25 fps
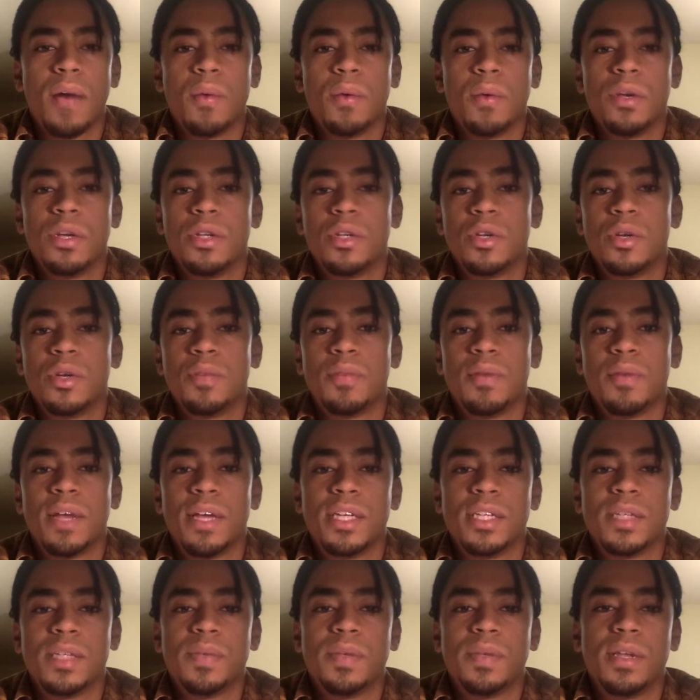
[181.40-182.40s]
want to do a
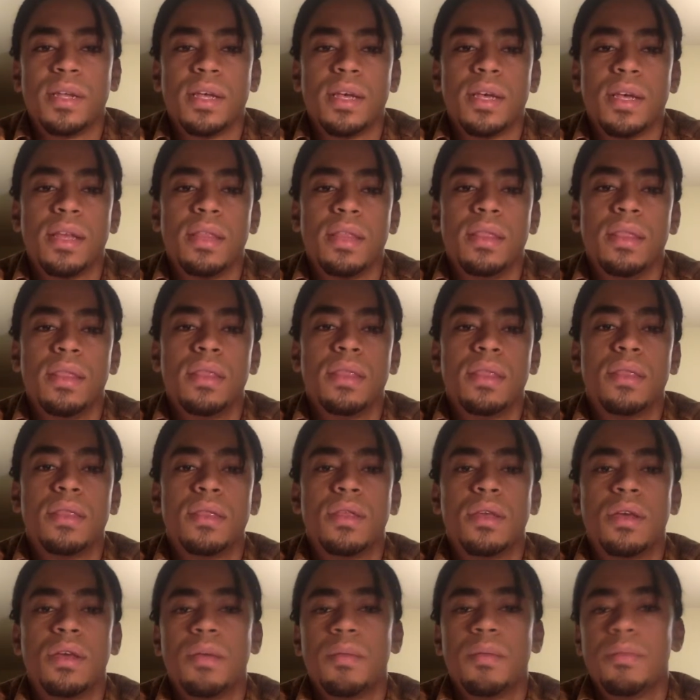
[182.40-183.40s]
placement in
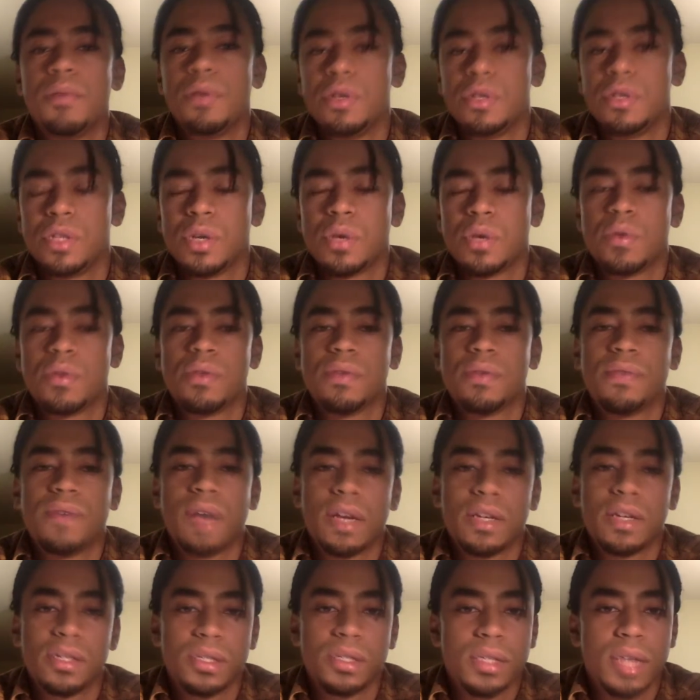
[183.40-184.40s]
the music or the
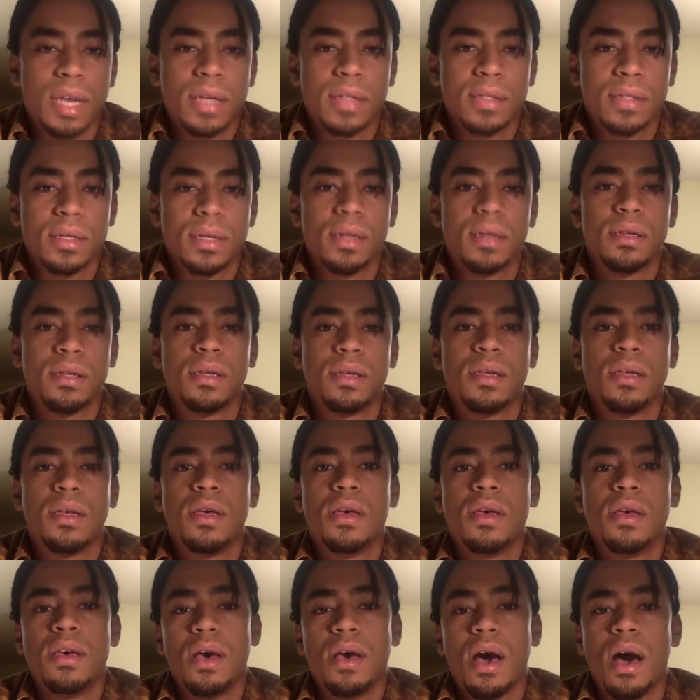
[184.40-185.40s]
fashion sector,
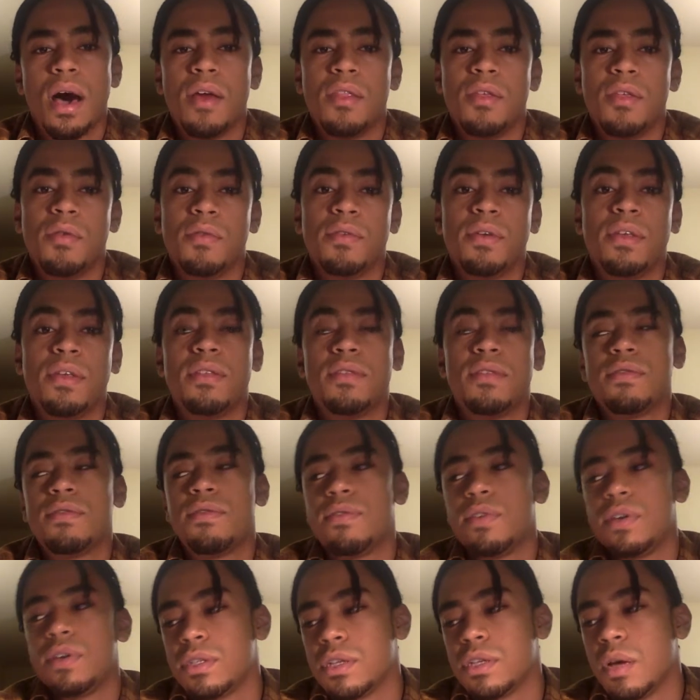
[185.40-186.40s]

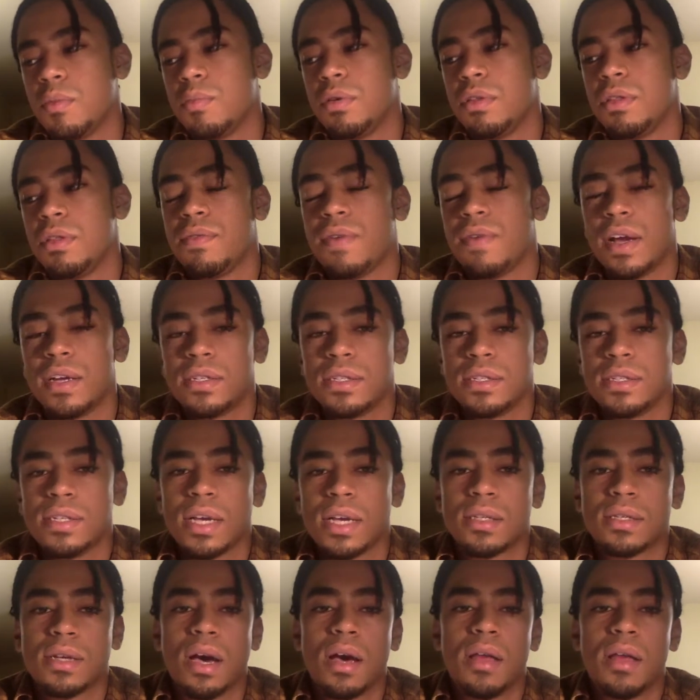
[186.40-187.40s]
for example in the fashion
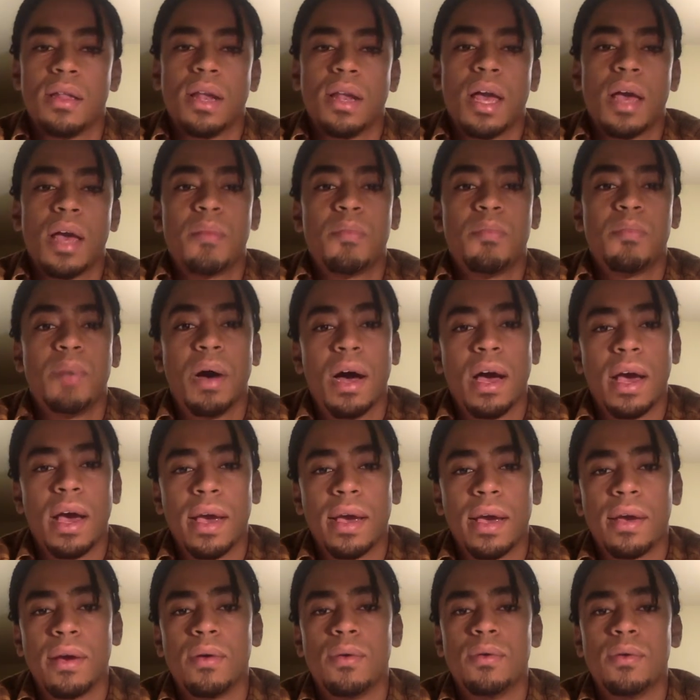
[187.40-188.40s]
sector, either like
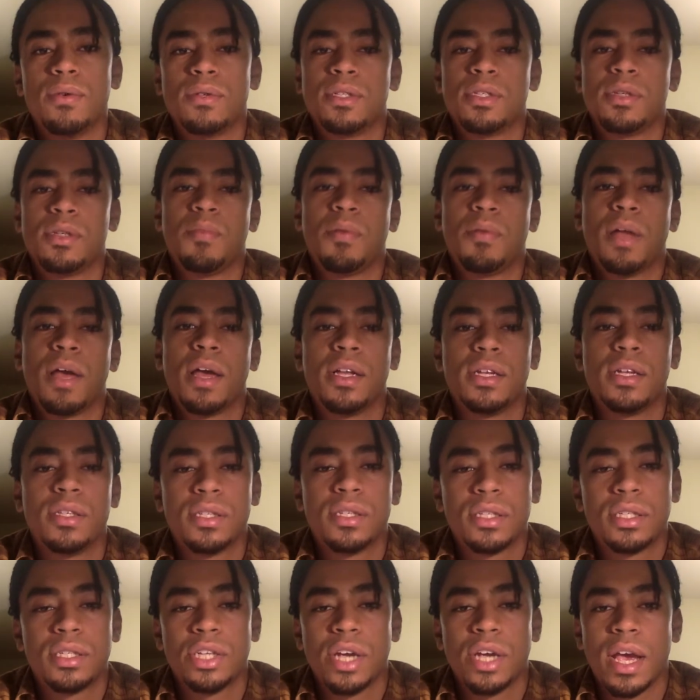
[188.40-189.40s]
buying or supply
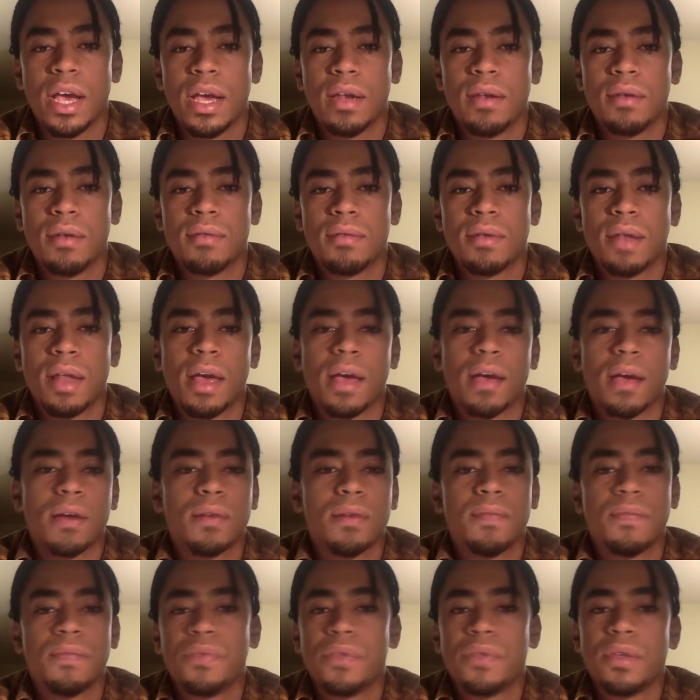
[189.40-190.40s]
chain like
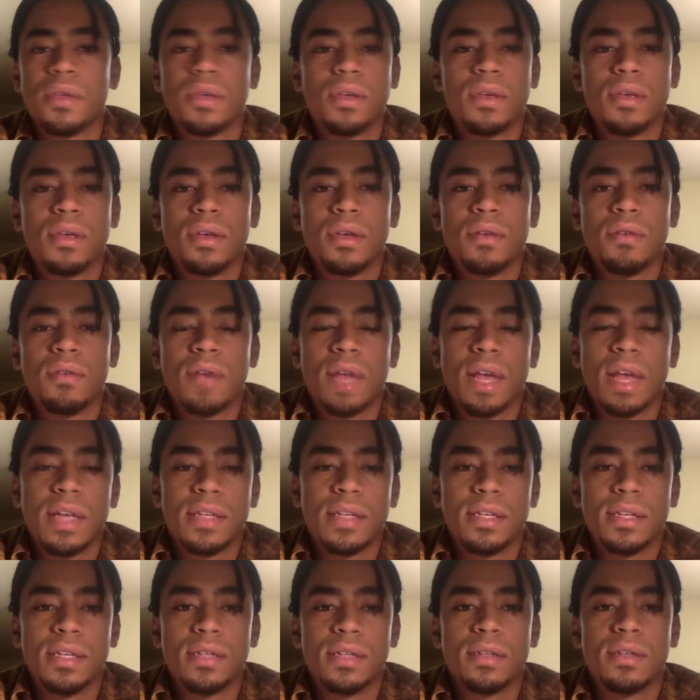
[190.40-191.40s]

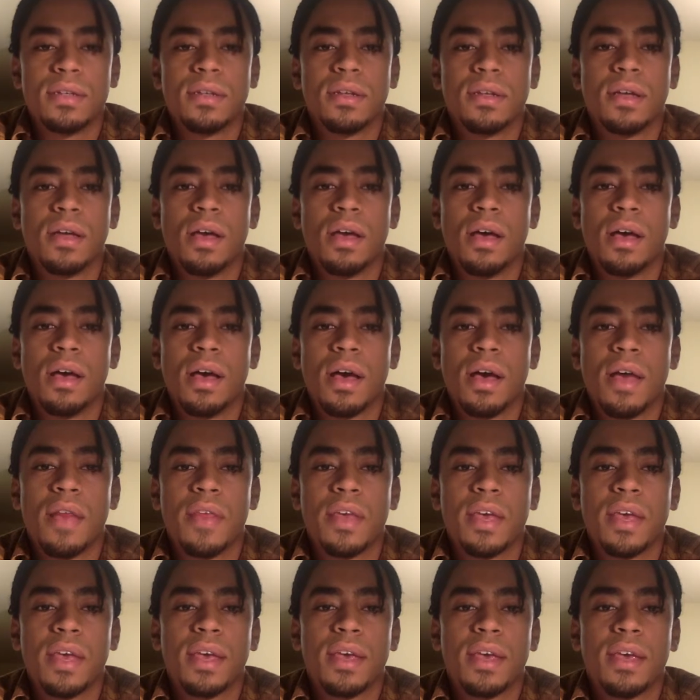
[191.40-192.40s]
related. I
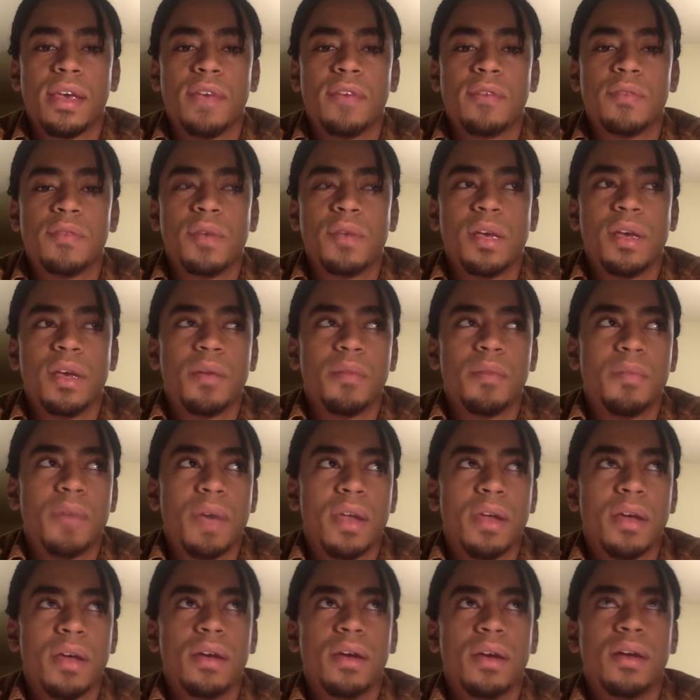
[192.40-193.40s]
think it gives me a
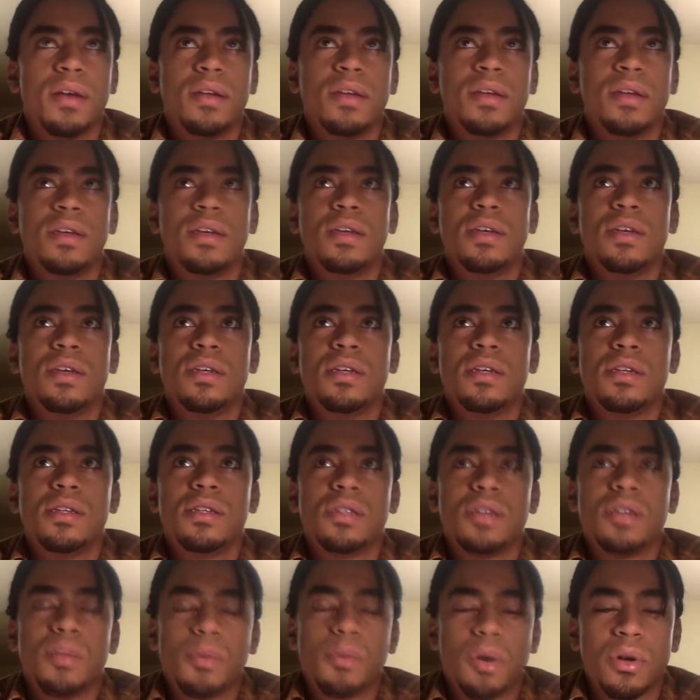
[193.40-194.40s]
better
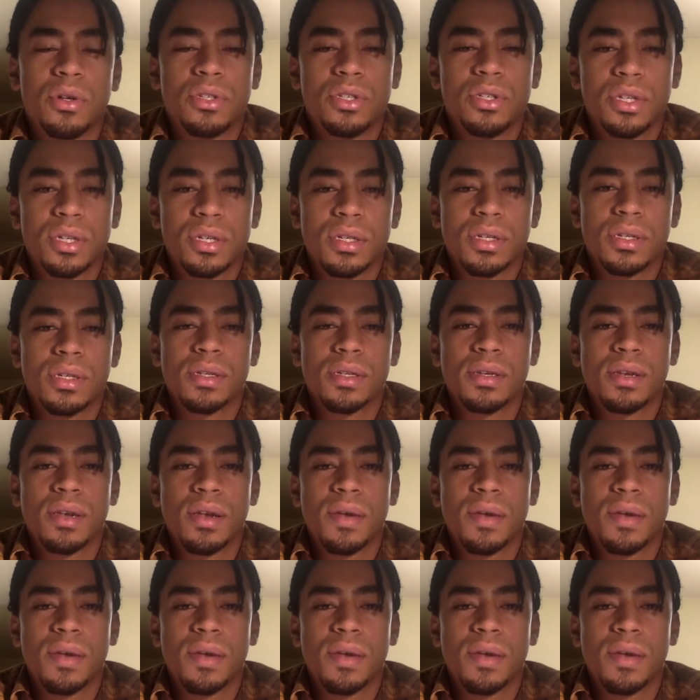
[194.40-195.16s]
subconscious